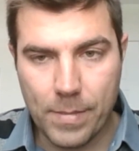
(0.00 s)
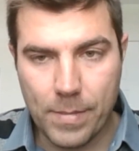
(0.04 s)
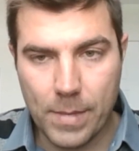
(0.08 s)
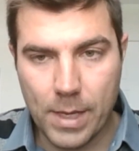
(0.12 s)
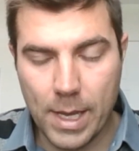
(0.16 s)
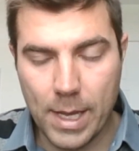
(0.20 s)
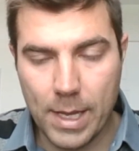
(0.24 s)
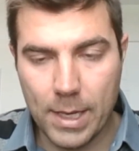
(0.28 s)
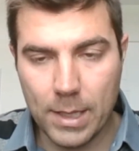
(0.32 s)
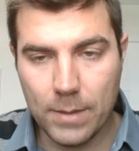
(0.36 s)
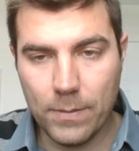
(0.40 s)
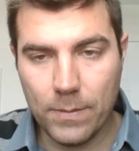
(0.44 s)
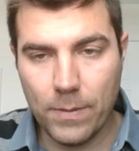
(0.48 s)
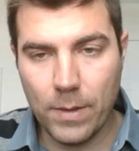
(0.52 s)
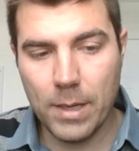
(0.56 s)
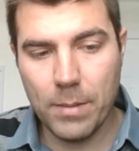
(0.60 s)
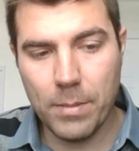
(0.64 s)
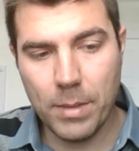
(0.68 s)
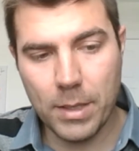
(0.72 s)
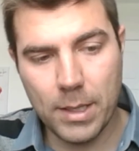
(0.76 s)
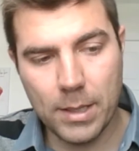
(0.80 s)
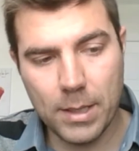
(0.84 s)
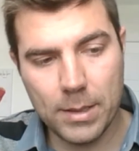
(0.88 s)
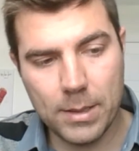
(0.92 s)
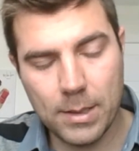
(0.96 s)
and it's funny
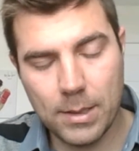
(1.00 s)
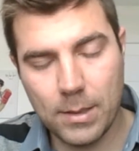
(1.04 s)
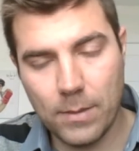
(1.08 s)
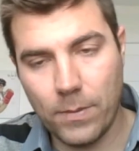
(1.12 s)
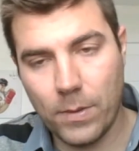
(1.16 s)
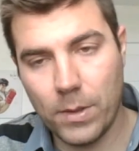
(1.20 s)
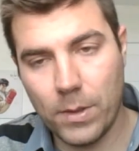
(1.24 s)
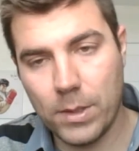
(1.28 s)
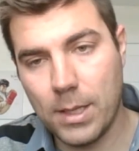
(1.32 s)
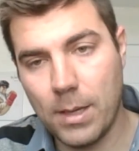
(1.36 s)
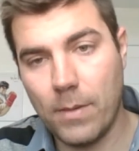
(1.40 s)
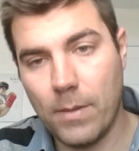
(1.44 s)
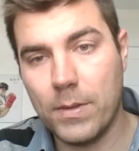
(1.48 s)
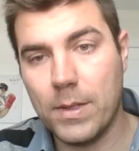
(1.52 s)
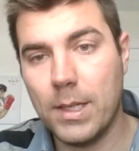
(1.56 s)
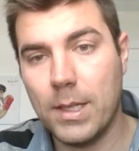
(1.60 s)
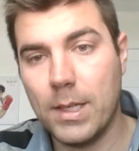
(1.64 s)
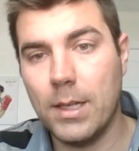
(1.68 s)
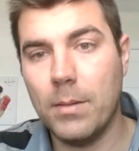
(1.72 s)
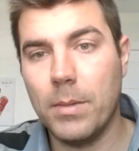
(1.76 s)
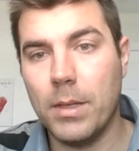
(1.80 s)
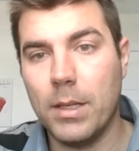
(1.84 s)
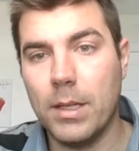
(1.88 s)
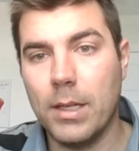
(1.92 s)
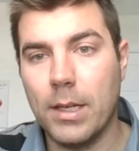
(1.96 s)
because this is the first time I've seen
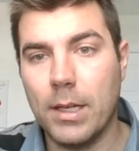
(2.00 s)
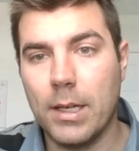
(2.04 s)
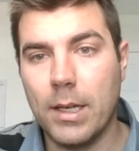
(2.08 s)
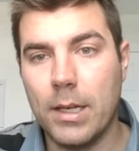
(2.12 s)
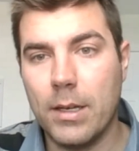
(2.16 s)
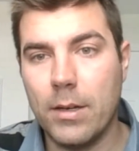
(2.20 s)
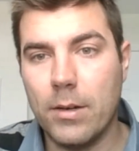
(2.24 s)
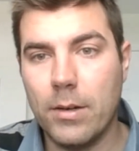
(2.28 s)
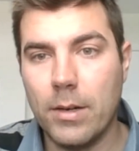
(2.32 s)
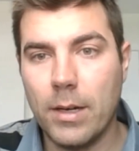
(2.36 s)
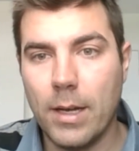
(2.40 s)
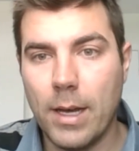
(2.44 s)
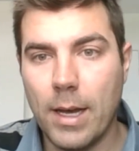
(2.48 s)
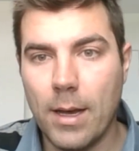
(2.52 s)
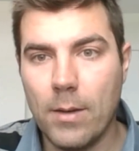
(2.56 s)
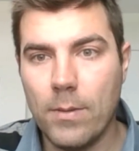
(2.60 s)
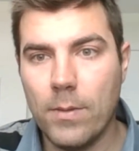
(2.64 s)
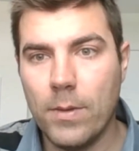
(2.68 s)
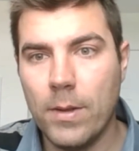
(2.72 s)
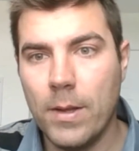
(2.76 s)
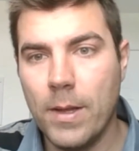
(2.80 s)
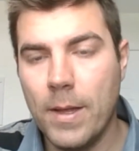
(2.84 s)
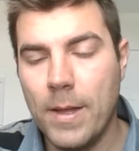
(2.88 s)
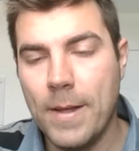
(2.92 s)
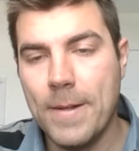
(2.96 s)
him in like a year and a half.
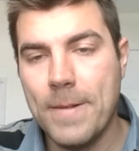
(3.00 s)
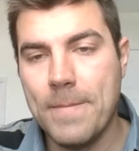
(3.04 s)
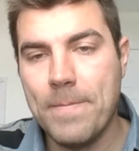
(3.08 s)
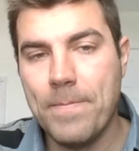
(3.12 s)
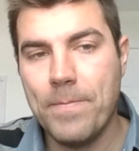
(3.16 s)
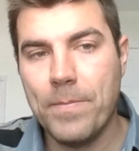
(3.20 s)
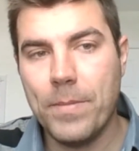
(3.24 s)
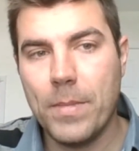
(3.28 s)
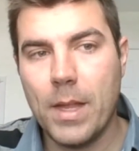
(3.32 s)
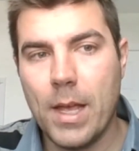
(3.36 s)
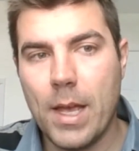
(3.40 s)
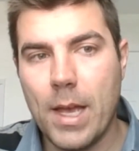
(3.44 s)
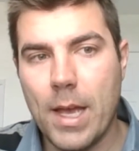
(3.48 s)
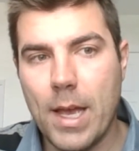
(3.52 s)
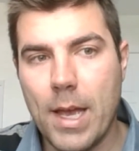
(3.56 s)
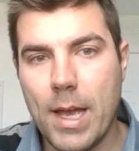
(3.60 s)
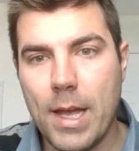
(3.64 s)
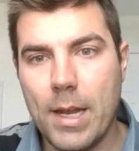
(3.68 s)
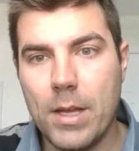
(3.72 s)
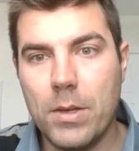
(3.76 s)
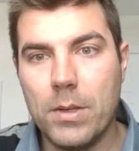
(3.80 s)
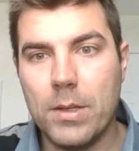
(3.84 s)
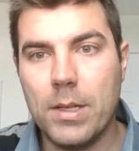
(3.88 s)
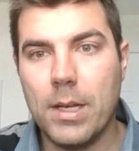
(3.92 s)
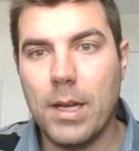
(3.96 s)
And
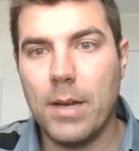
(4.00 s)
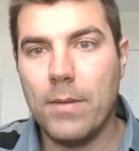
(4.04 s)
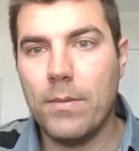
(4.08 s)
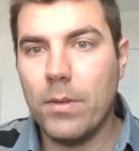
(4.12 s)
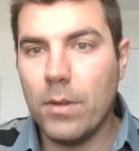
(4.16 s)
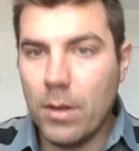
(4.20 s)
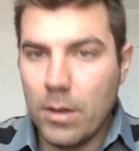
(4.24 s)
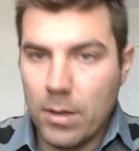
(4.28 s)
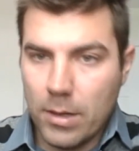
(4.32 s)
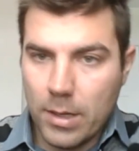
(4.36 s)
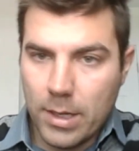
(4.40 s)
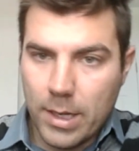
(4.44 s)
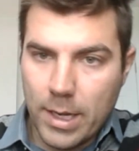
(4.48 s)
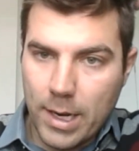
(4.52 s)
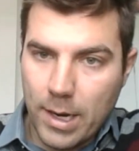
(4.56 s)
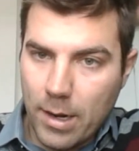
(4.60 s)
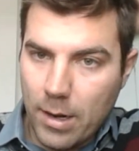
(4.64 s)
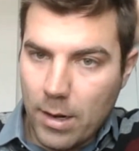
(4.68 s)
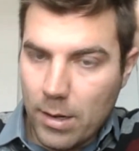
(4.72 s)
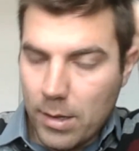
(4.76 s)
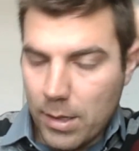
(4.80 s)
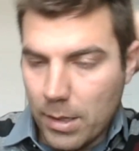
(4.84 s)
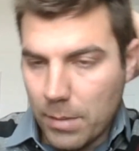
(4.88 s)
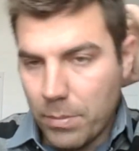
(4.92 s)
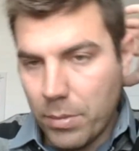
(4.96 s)
he used to have long
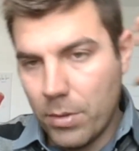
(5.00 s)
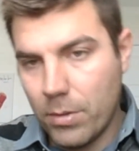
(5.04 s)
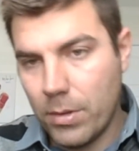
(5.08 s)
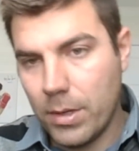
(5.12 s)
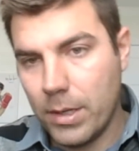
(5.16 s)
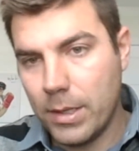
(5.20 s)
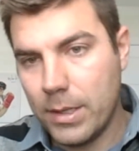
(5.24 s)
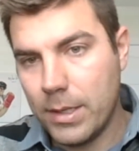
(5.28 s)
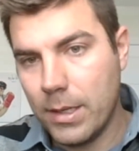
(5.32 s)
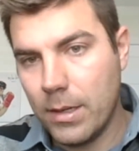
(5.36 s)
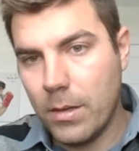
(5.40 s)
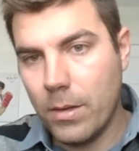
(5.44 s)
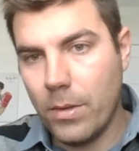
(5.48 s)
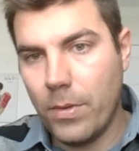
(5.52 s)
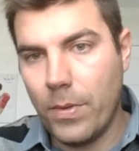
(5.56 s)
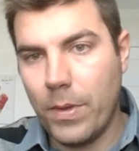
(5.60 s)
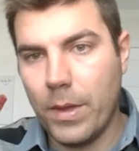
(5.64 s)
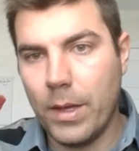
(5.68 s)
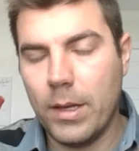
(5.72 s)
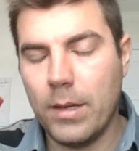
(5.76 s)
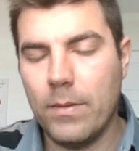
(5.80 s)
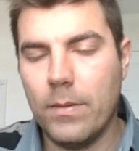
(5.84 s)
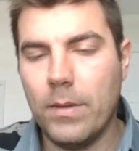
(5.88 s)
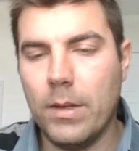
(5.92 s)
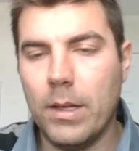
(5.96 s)
hair, like ponytail,
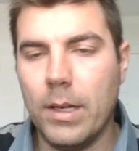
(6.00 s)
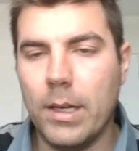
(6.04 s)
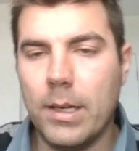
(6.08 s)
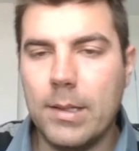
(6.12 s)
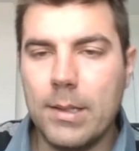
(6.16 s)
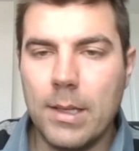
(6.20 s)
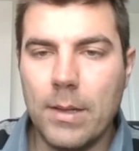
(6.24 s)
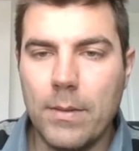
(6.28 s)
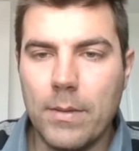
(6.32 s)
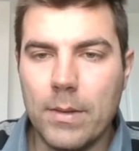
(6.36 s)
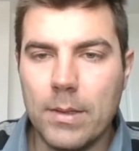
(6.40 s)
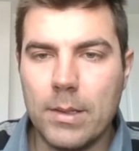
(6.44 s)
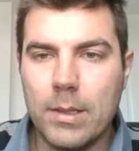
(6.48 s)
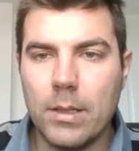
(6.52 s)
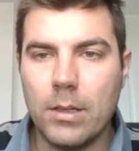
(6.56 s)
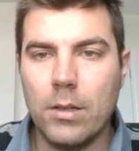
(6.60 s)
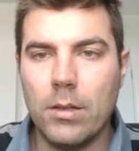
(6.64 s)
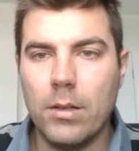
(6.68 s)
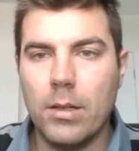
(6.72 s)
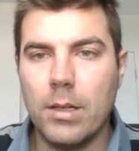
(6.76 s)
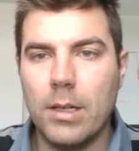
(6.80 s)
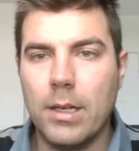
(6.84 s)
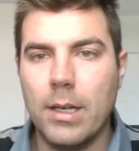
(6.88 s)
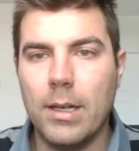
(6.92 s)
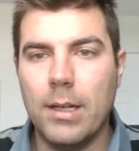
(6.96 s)
think of like Steven
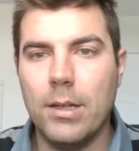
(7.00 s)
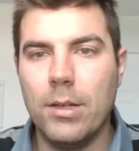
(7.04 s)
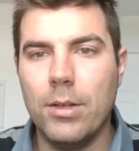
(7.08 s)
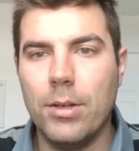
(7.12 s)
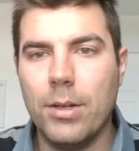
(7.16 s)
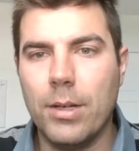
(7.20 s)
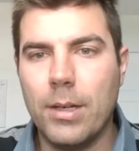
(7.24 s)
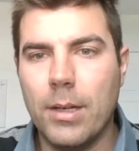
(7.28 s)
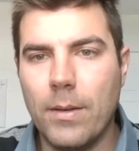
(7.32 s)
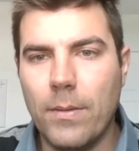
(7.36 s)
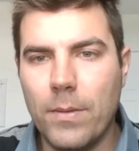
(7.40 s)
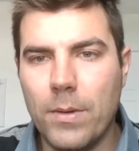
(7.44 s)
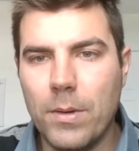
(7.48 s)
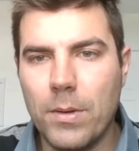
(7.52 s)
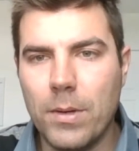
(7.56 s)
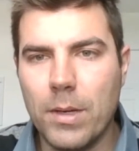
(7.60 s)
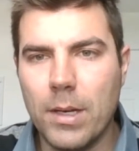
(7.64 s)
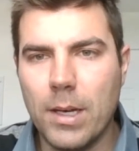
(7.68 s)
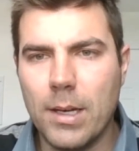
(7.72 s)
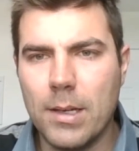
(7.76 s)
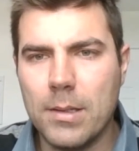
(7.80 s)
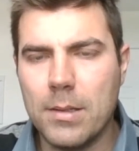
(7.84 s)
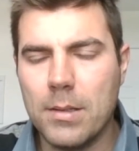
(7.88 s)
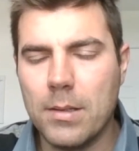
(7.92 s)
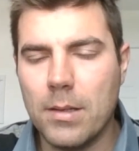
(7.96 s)
Seagal kind of look, if you
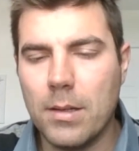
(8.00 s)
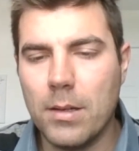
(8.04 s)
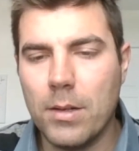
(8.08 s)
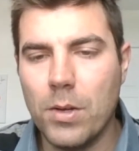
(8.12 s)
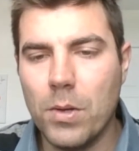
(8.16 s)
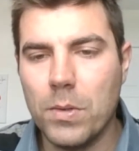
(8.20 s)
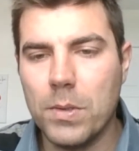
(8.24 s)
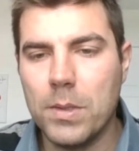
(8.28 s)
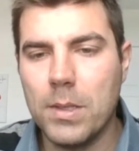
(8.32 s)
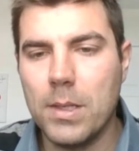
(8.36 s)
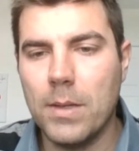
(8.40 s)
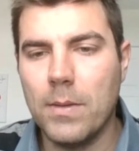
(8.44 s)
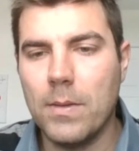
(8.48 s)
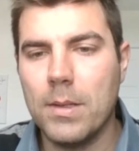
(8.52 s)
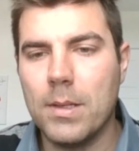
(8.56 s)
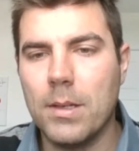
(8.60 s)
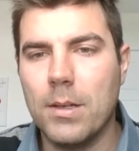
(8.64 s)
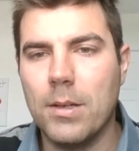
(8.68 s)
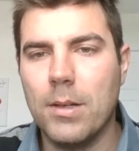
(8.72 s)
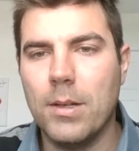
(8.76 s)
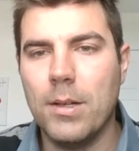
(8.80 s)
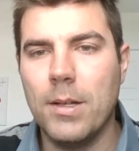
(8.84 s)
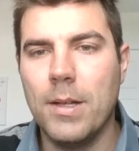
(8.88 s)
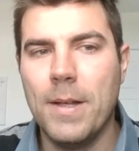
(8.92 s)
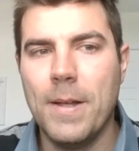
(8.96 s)
guys know Steven
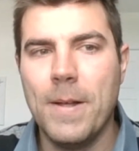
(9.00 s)
Seagal.